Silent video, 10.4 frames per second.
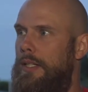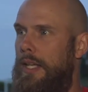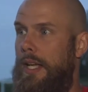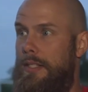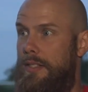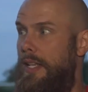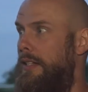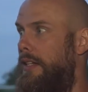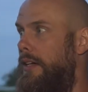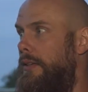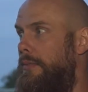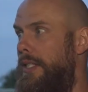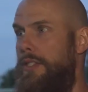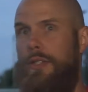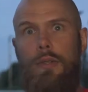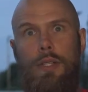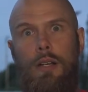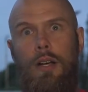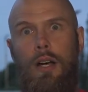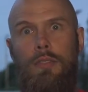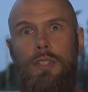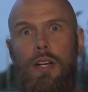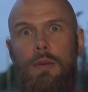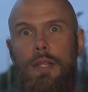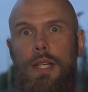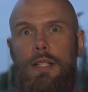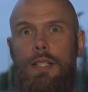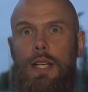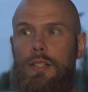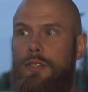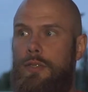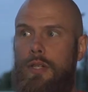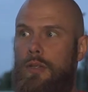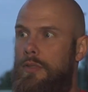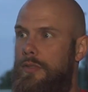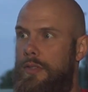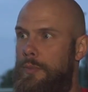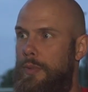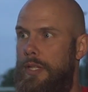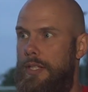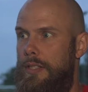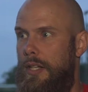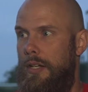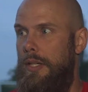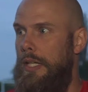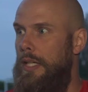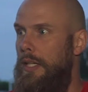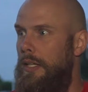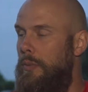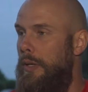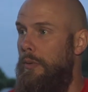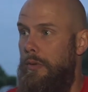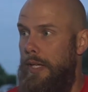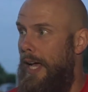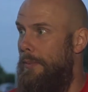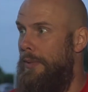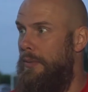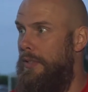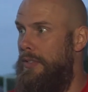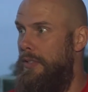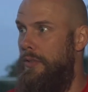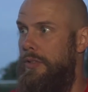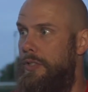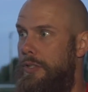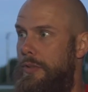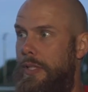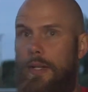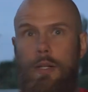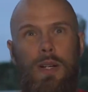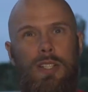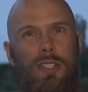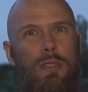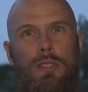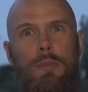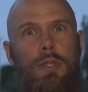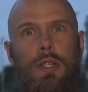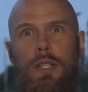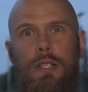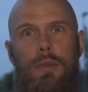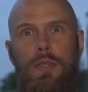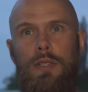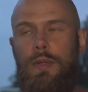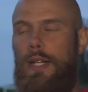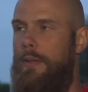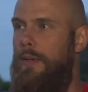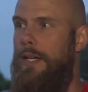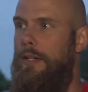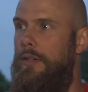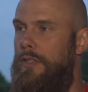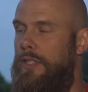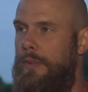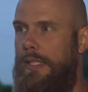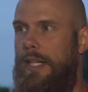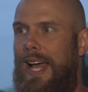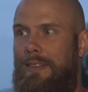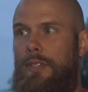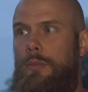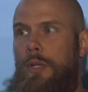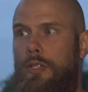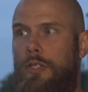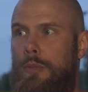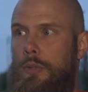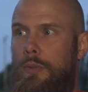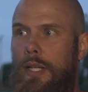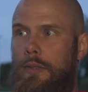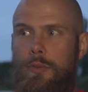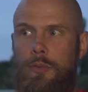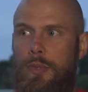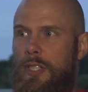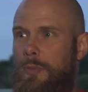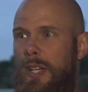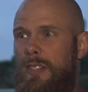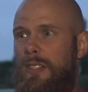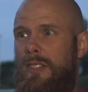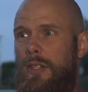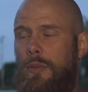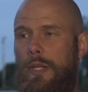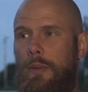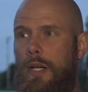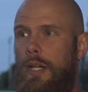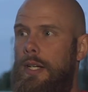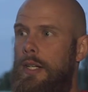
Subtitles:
yeah, to then go and be 2-0 down at half time and then to get the two goals feels brilliant. So we were really happy with the score at 2-0 anyway, just with some of the things we were doing anyway. Obviously, we didn't have as much of the ball, but that was to be expected. So we were,